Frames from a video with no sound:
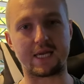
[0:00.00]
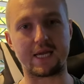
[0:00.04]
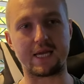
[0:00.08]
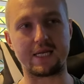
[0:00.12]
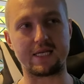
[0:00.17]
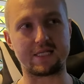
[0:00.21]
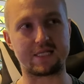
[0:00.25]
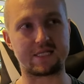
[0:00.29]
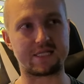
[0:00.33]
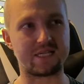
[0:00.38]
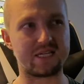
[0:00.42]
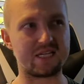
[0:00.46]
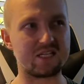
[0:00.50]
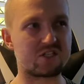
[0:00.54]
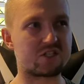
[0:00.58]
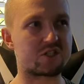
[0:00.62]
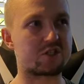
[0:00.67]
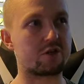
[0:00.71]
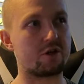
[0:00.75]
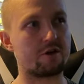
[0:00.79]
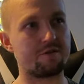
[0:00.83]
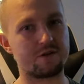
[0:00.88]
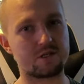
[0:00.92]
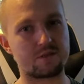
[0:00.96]
it did
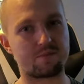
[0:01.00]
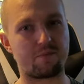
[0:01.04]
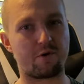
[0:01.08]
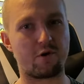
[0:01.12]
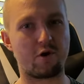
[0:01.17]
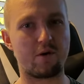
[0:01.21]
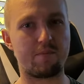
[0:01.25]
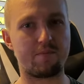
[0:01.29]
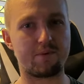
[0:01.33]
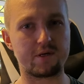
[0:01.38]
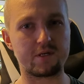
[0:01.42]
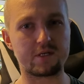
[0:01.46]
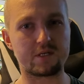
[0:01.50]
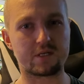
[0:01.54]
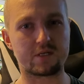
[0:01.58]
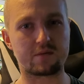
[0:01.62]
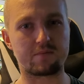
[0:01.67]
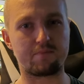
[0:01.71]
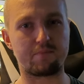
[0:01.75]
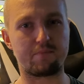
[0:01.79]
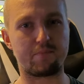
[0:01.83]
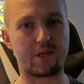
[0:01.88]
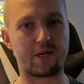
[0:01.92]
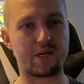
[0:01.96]
serve its purpose,
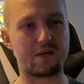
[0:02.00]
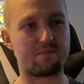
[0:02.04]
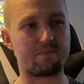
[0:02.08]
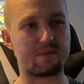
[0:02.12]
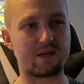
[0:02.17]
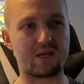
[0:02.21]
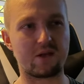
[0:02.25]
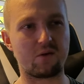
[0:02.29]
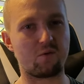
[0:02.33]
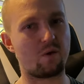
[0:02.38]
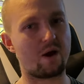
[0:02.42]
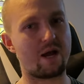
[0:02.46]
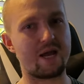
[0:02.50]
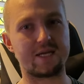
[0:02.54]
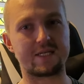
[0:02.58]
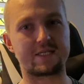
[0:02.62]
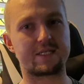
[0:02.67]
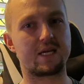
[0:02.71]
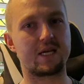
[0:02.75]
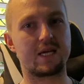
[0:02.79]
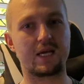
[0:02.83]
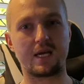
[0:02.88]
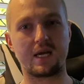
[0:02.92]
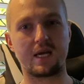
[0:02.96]
but in many ways,